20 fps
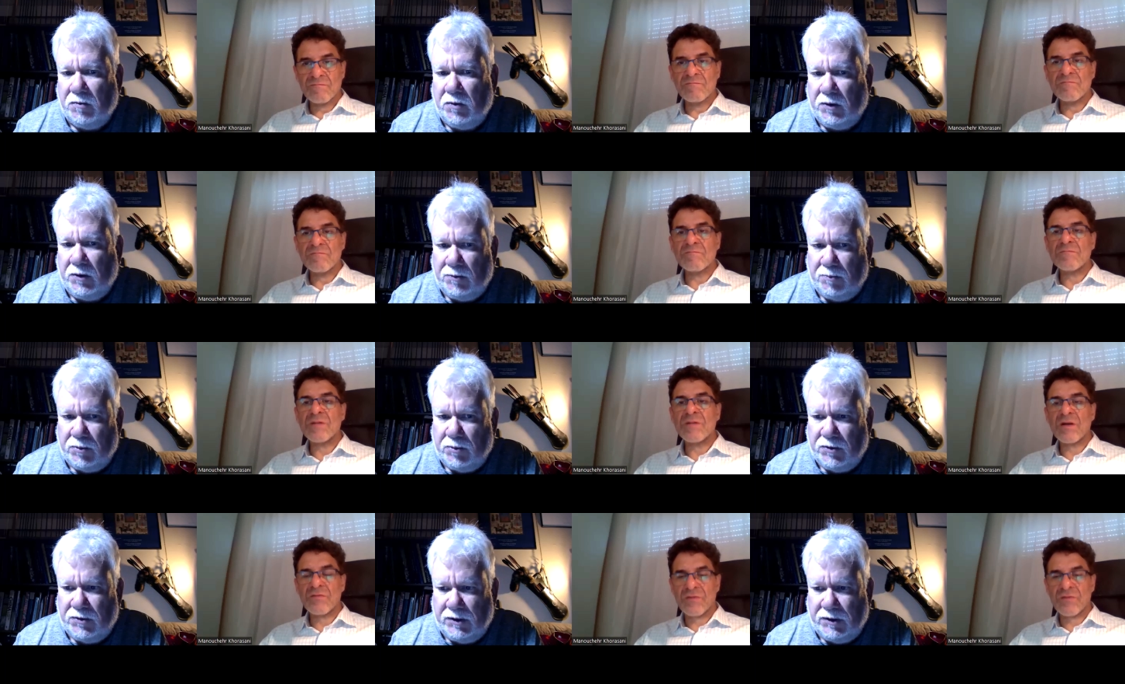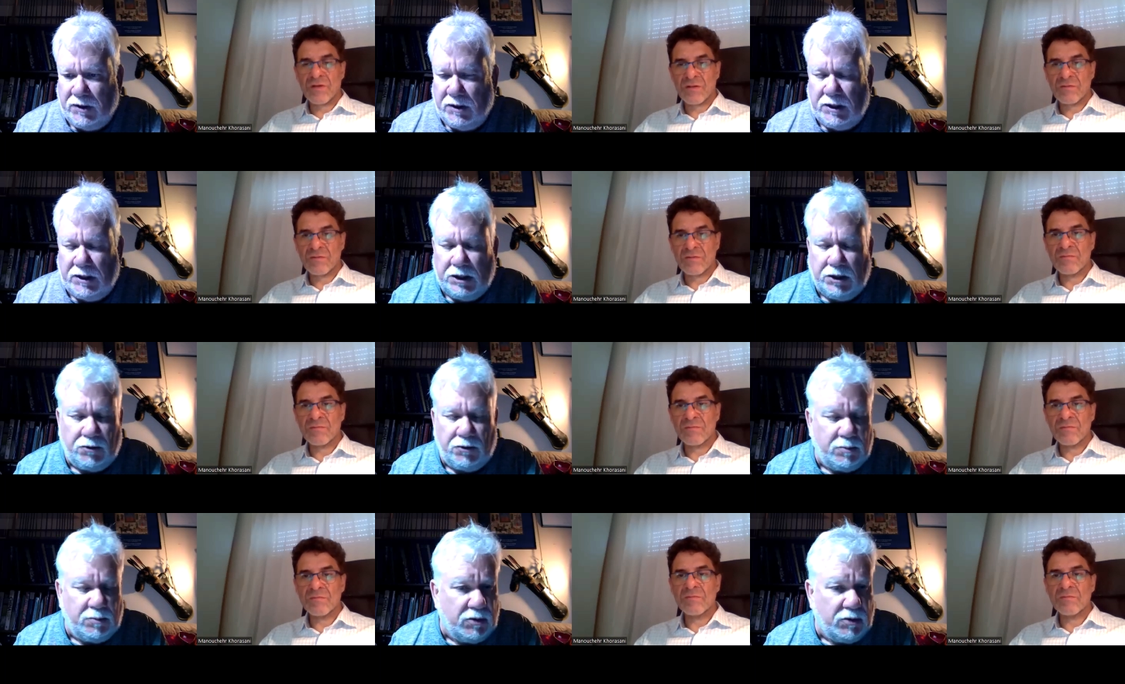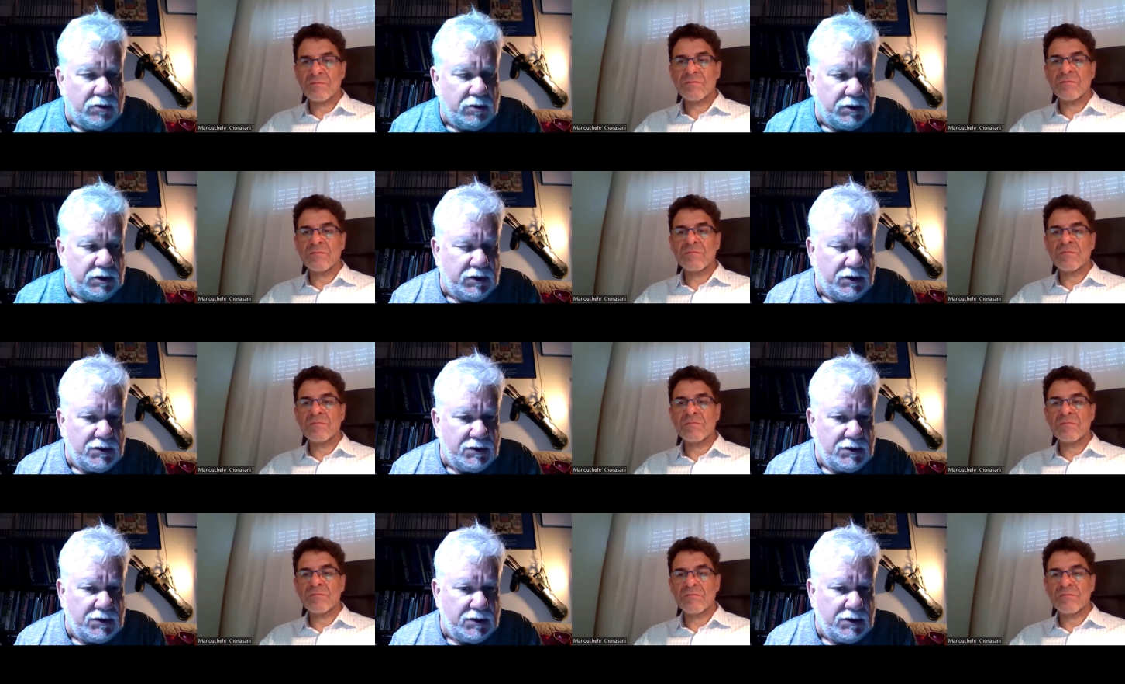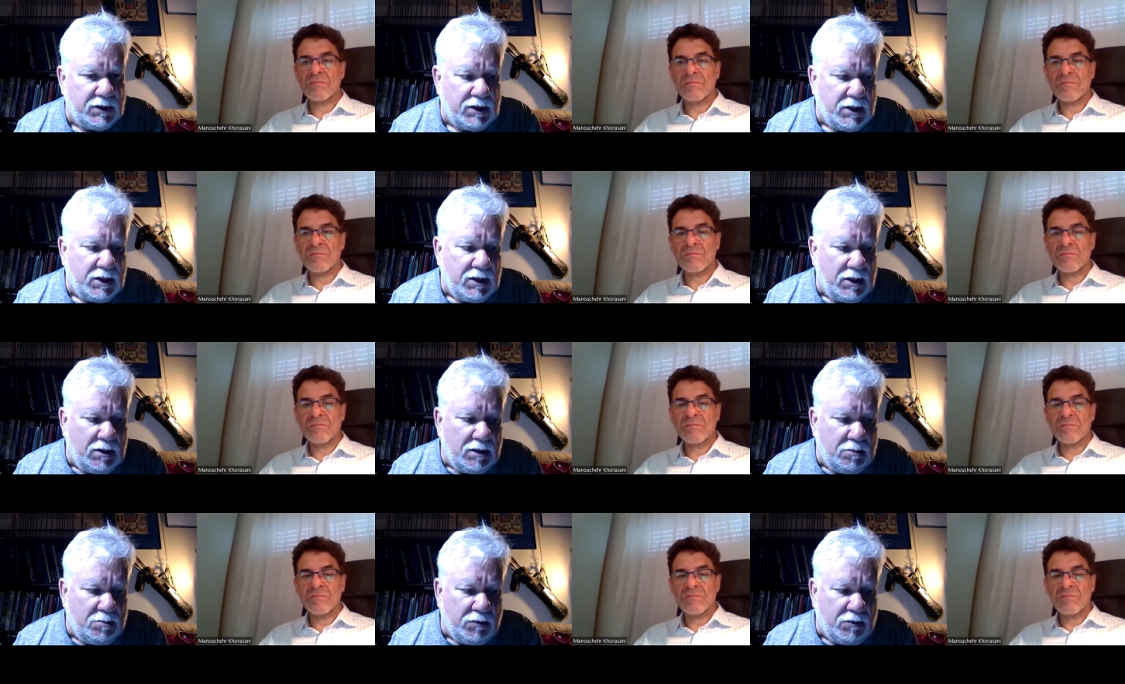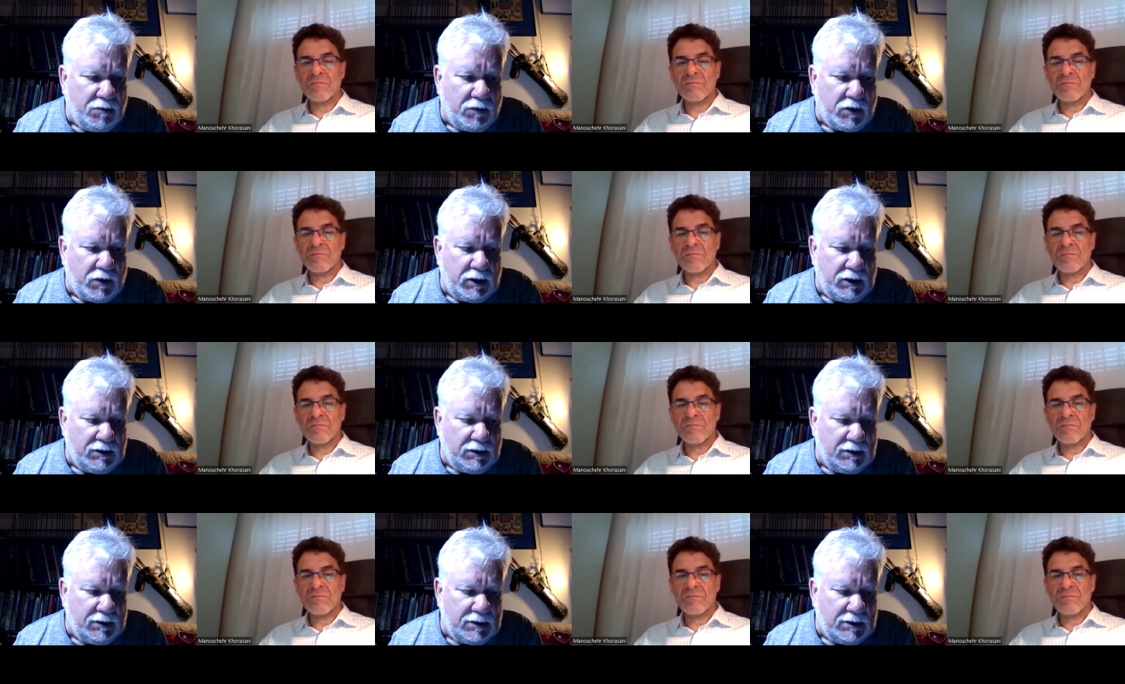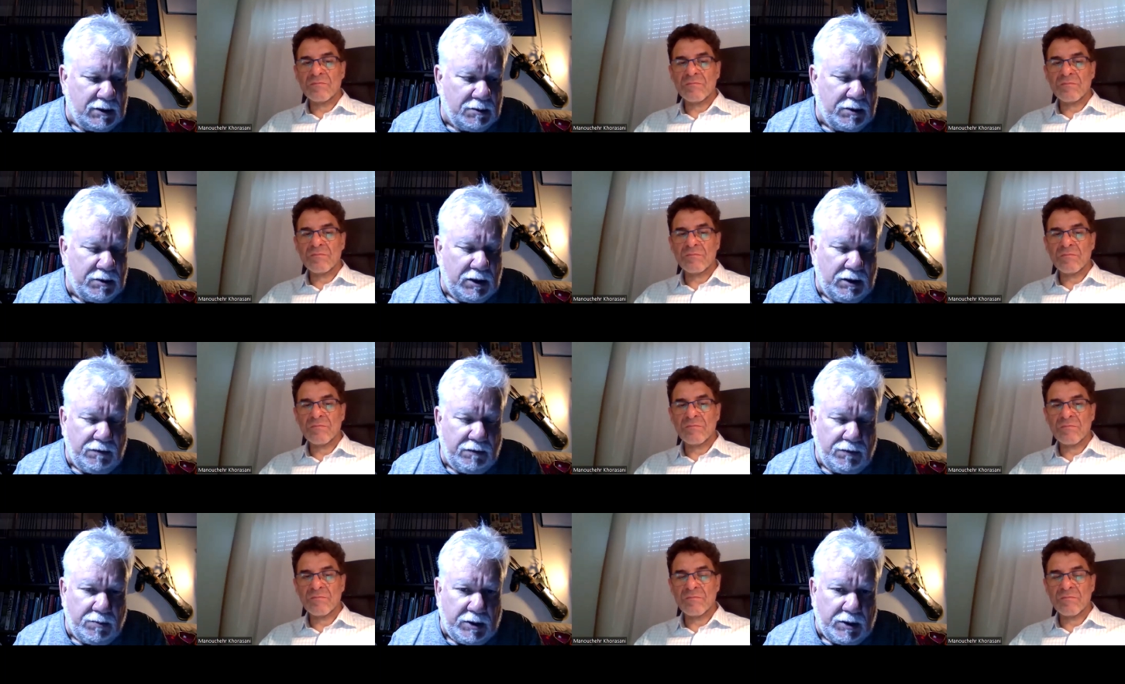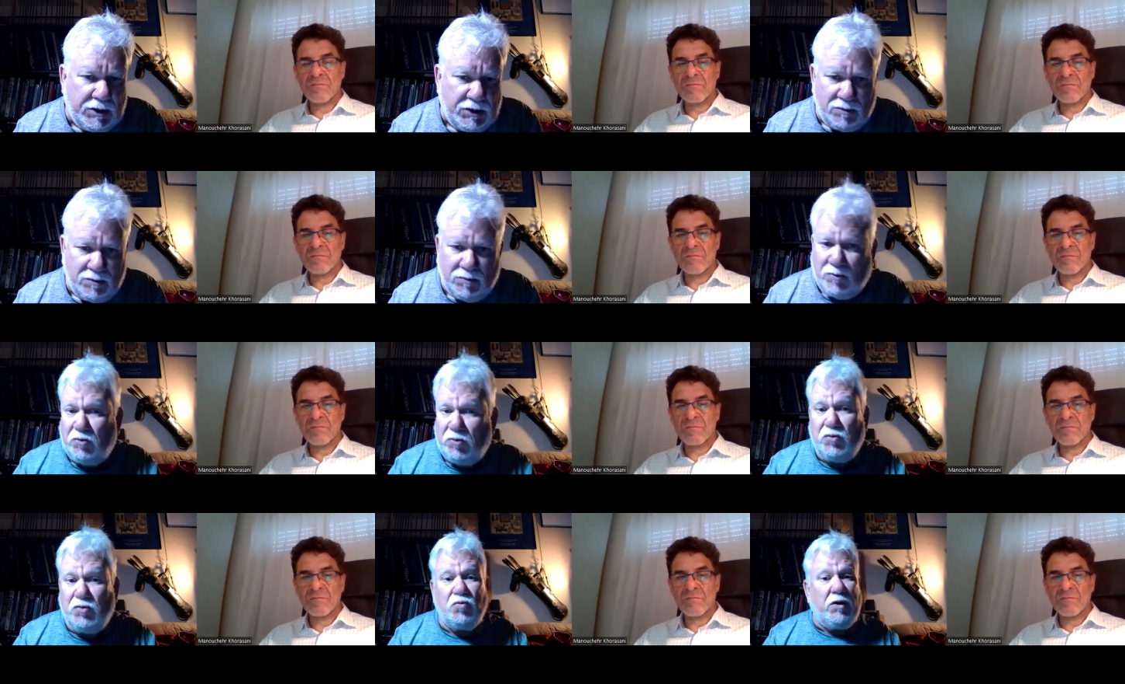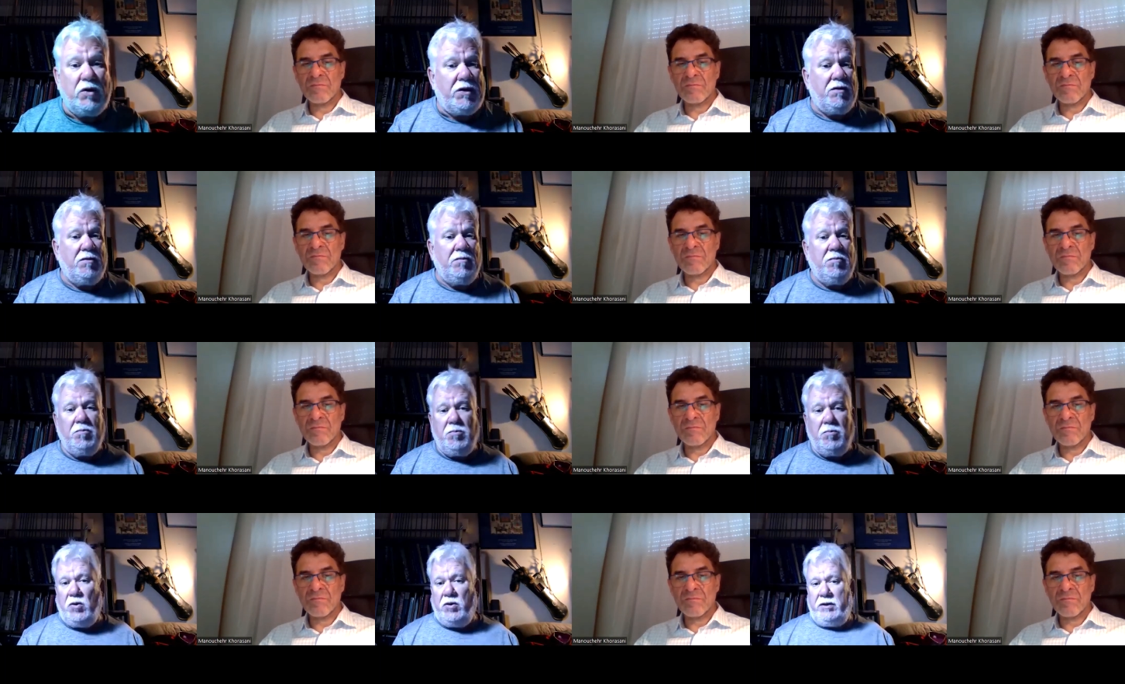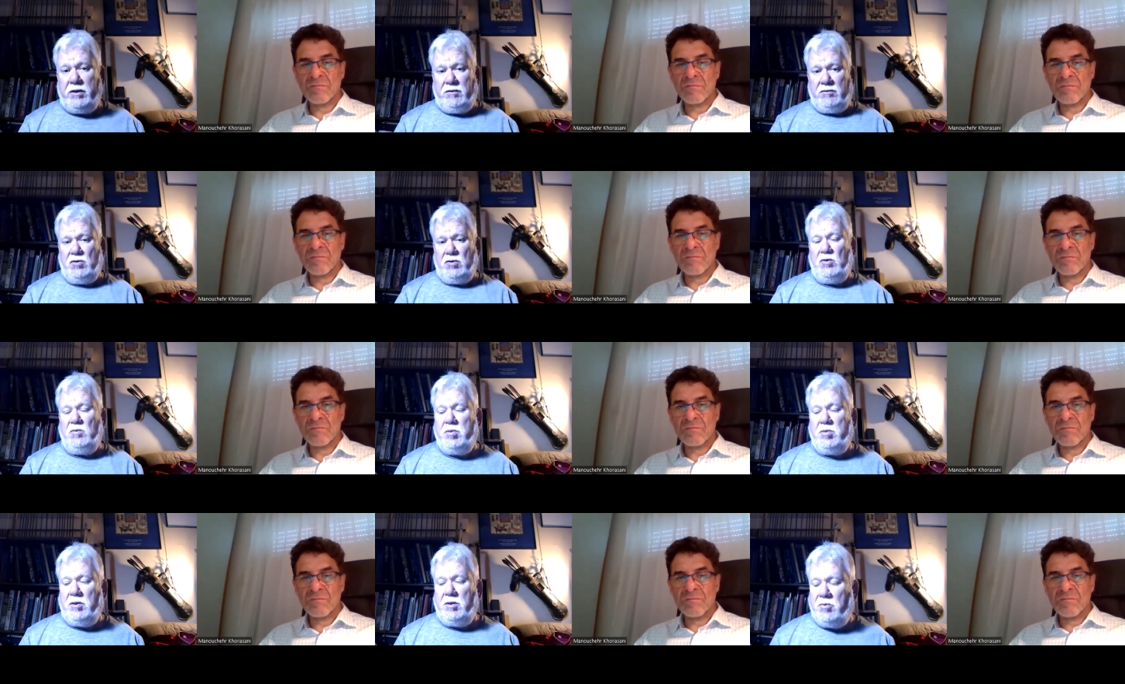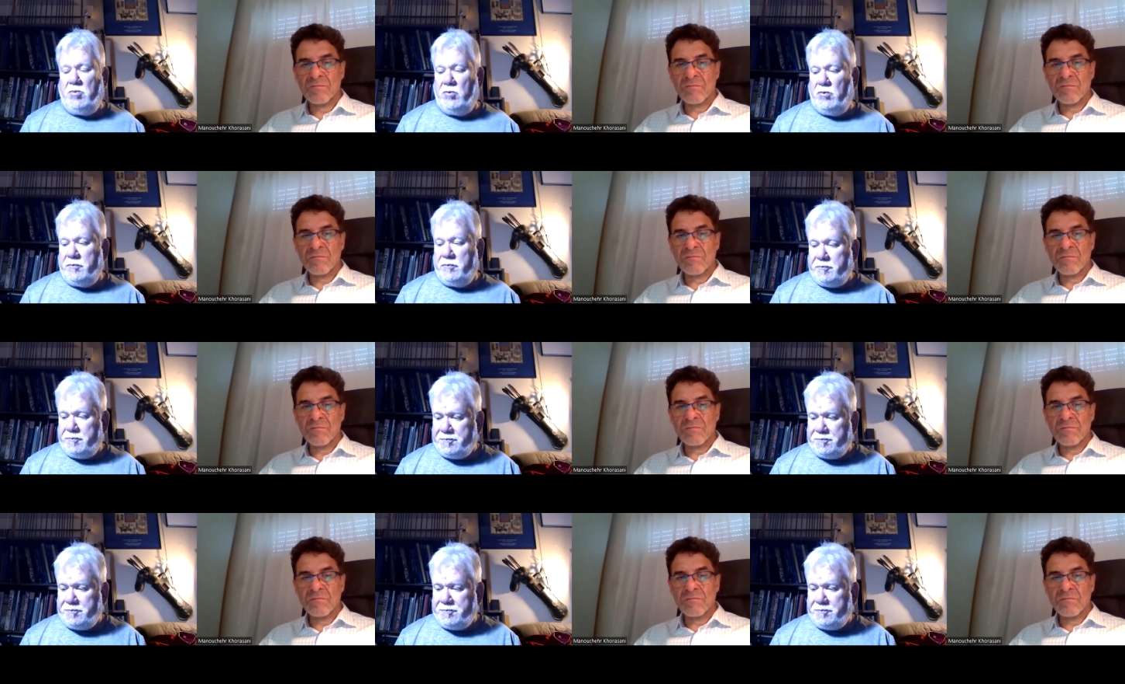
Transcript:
Speaker 1: with Brazilian anthropologists providing some of the information. It was written by two people.